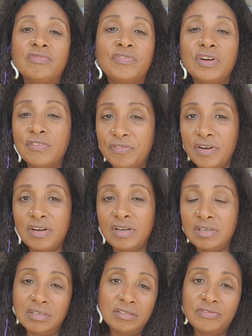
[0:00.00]
for
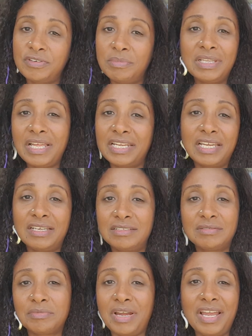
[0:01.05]
millennia,
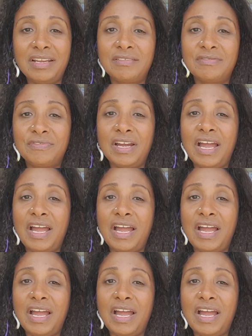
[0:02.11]
right? For